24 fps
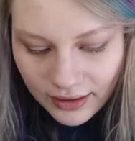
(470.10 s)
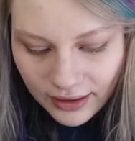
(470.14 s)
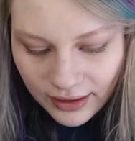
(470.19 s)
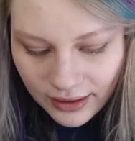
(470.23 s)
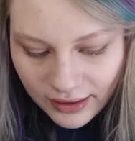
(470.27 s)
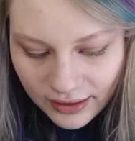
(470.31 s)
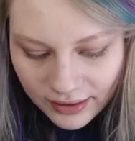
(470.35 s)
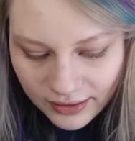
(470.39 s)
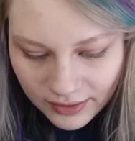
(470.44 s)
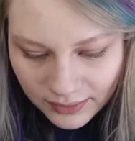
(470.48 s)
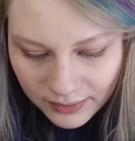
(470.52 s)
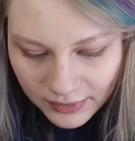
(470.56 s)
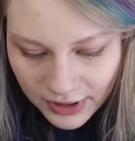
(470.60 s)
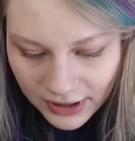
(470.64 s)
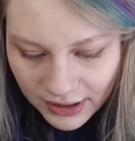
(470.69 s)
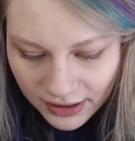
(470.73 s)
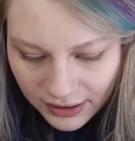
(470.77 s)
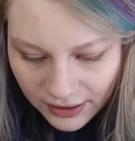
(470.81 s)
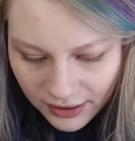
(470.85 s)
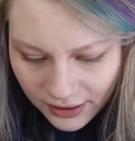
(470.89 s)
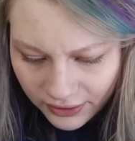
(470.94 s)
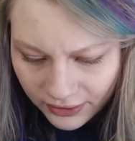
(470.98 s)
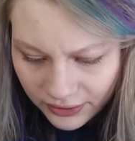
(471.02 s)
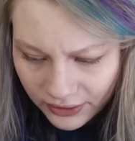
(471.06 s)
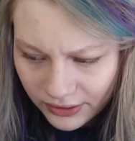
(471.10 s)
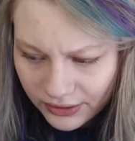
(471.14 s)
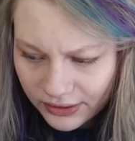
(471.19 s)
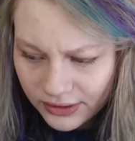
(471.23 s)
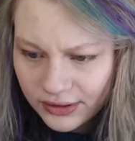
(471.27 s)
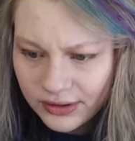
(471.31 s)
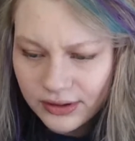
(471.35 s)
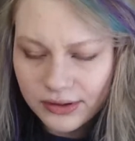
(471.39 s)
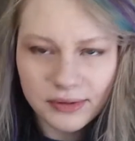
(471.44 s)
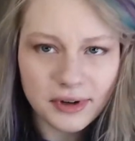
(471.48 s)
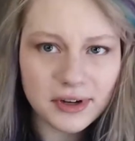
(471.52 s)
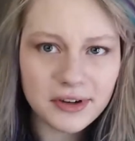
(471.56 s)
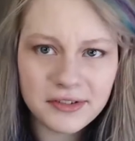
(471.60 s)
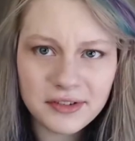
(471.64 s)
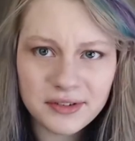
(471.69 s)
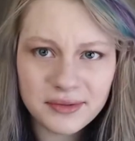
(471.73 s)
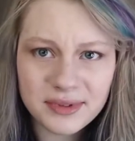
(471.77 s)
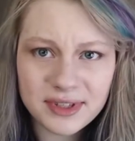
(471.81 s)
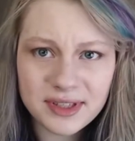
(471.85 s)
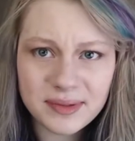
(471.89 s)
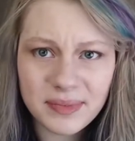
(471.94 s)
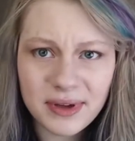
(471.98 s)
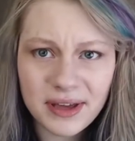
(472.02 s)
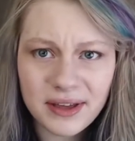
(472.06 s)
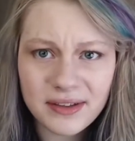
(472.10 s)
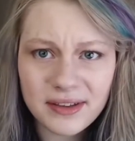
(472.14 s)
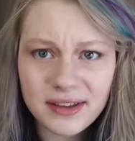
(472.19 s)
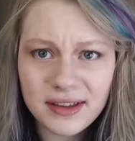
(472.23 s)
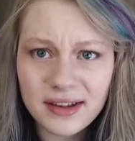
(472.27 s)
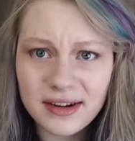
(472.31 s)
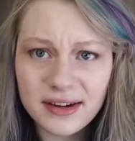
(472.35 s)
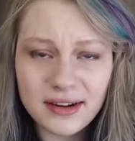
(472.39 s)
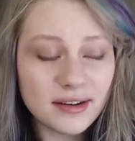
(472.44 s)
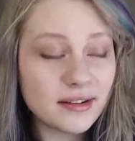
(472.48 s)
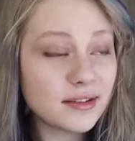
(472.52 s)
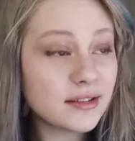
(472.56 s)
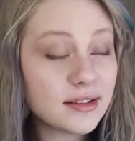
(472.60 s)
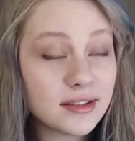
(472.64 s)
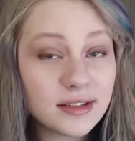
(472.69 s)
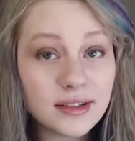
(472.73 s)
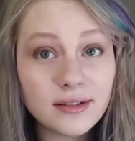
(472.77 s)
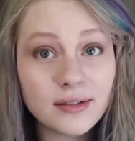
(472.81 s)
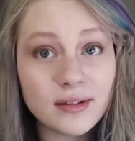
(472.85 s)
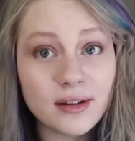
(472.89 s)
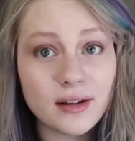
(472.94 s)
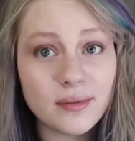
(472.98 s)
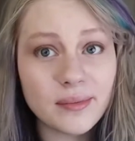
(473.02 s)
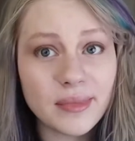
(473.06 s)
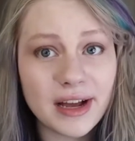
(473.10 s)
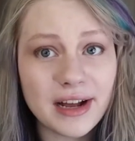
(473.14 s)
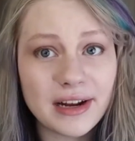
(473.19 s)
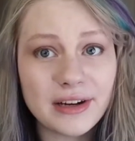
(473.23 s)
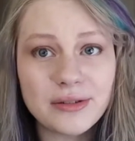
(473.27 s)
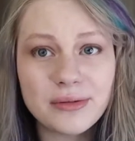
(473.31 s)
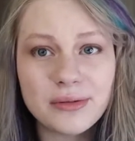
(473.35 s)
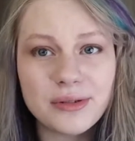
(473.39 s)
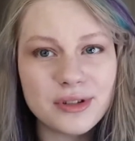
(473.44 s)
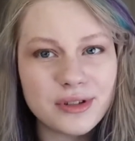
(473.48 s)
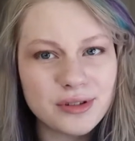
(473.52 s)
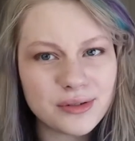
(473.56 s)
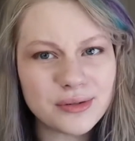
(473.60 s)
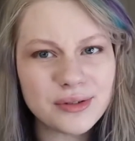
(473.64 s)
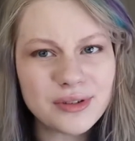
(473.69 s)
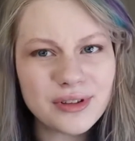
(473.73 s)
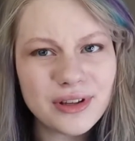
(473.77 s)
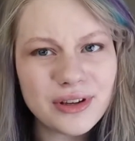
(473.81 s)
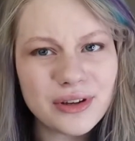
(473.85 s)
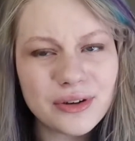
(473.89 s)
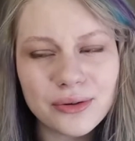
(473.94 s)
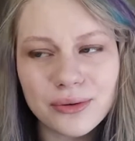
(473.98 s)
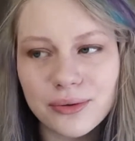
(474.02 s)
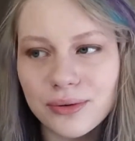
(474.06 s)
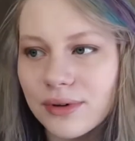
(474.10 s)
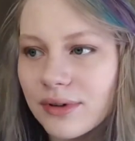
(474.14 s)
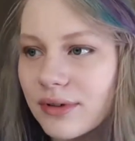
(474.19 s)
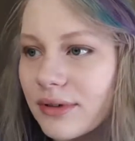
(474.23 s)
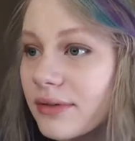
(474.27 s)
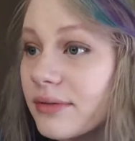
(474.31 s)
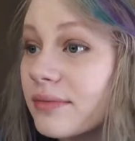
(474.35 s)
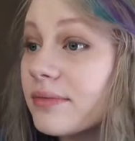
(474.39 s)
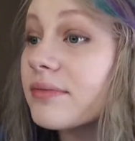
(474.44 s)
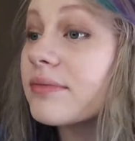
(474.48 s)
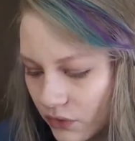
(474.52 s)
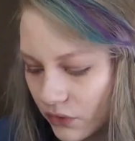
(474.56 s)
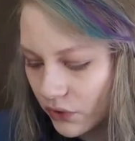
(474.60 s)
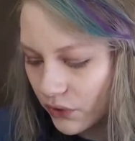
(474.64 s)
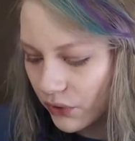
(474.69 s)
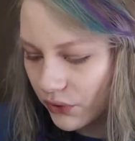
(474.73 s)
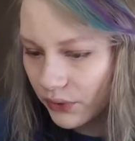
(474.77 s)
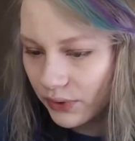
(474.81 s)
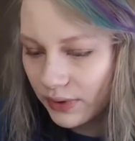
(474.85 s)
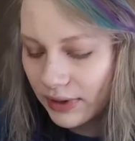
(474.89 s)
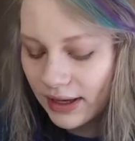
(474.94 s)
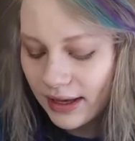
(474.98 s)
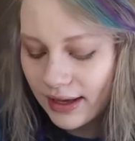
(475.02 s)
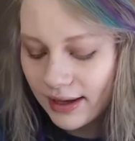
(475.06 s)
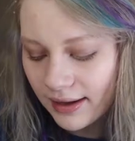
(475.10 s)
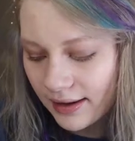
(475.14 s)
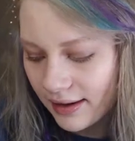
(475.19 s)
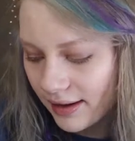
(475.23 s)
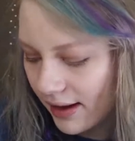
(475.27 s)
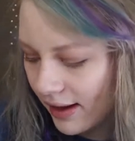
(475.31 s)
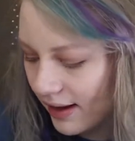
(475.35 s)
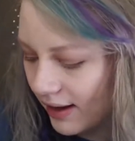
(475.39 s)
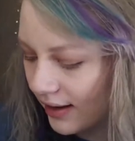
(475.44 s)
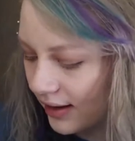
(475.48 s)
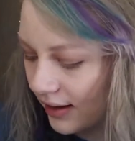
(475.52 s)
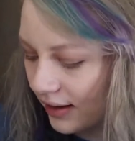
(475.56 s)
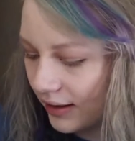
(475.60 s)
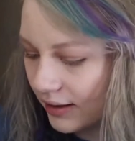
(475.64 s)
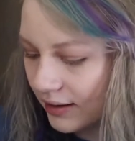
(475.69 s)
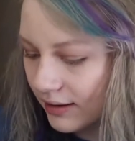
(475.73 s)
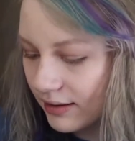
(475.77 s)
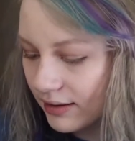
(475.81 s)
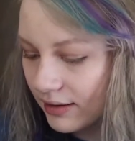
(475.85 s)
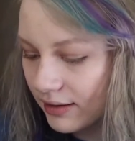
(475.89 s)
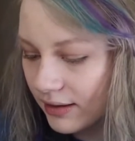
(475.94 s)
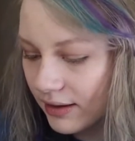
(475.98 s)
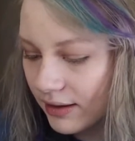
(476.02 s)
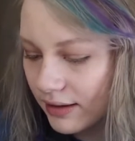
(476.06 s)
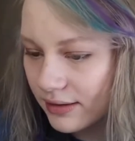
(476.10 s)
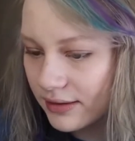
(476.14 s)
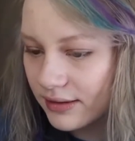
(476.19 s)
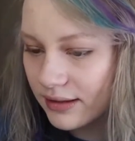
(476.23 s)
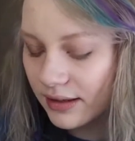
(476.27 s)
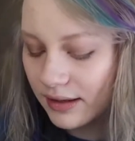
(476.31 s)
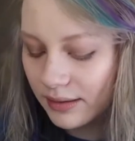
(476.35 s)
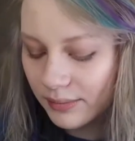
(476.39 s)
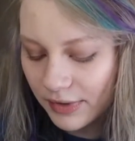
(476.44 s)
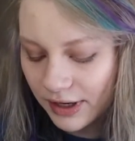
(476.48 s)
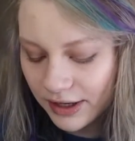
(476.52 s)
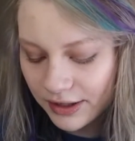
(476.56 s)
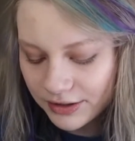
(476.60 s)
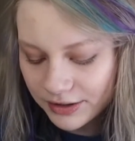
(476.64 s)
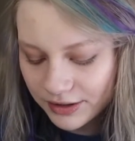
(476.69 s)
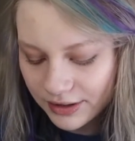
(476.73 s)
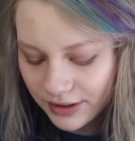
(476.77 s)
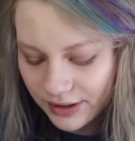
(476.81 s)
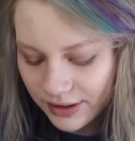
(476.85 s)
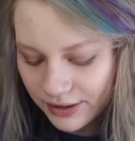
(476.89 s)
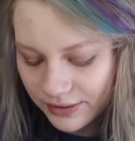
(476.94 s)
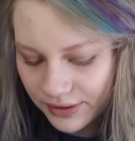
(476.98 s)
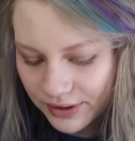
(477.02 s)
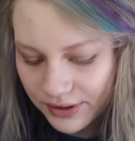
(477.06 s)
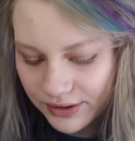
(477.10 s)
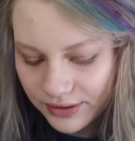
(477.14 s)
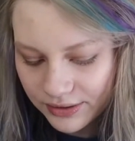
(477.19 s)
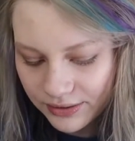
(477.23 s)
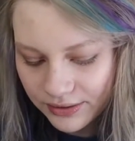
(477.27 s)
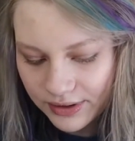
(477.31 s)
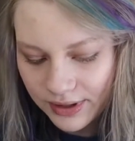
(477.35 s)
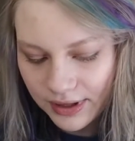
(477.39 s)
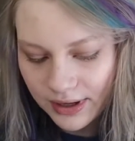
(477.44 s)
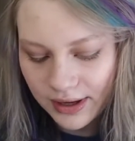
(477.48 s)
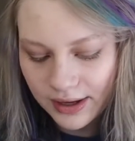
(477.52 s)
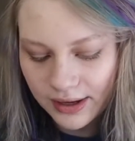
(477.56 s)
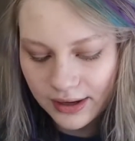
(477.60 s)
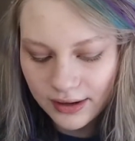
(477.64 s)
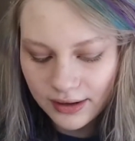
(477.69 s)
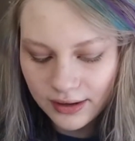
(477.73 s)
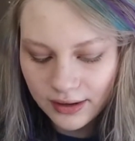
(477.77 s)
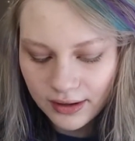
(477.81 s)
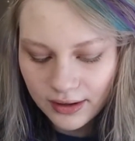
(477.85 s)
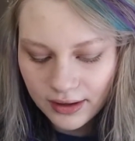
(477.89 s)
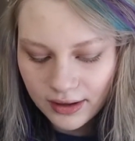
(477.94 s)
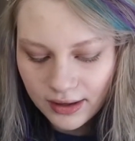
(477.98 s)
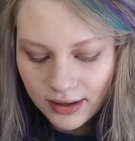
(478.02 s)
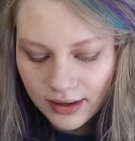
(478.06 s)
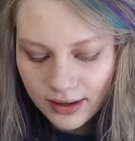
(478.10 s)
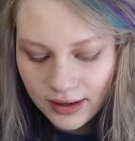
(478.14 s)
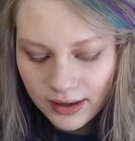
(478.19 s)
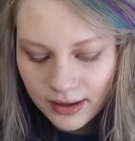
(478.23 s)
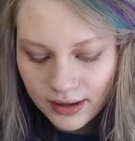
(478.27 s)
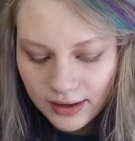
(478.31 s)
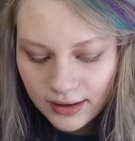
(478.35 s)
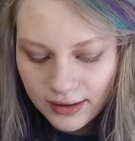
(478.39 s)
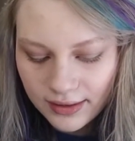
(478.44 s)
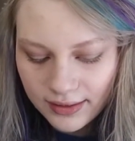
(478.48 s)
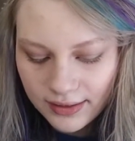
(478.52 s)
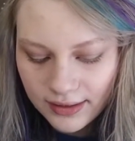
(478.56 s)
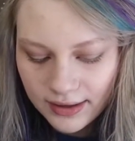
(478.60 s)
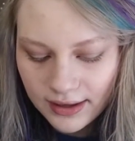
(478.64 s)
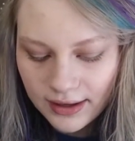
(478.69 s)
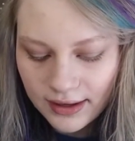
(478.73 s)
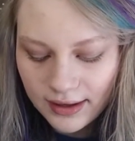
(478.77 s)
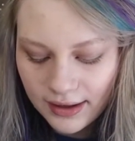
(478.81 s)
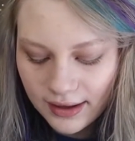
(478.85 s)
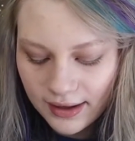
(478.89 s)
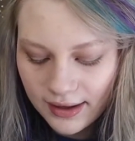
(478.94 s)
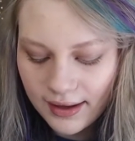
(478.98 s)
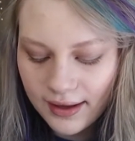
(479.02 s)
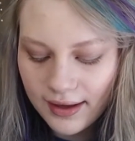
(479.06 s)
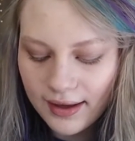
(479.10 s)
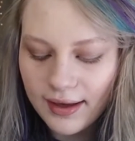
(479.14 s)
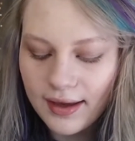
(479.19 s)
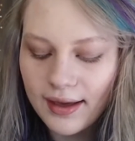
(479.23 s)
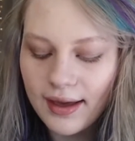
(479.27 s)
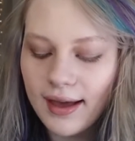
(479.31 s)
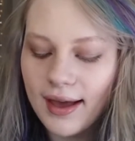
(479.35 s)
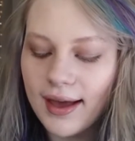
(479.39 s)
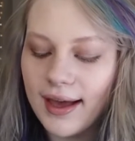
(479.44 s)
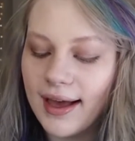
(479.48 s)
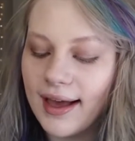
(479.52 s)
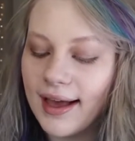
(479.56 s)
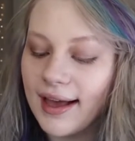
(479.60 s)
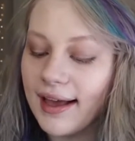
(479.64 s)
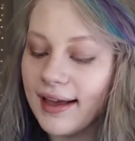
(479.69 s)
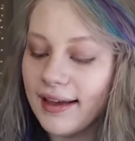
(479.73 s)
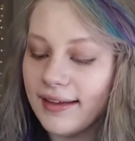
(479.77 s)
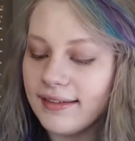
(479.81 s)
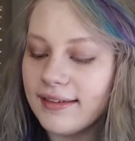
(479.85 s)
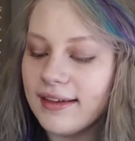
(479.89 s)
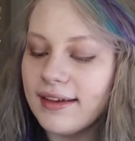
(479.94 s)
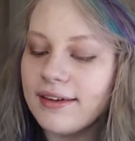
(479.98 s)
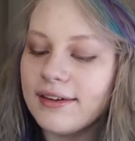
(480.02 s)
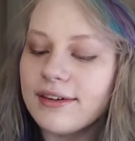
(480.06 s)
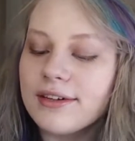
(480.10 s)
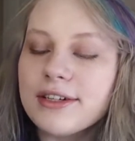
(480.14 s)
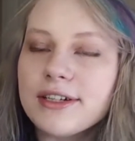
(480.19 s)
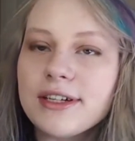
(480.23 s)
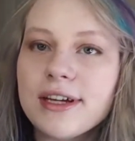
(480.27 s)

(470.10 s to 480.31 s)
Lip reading: and as many colors as you want from this palette and it'll still all match, which is really cool. Okay, and next I'm actually going to take the highlighter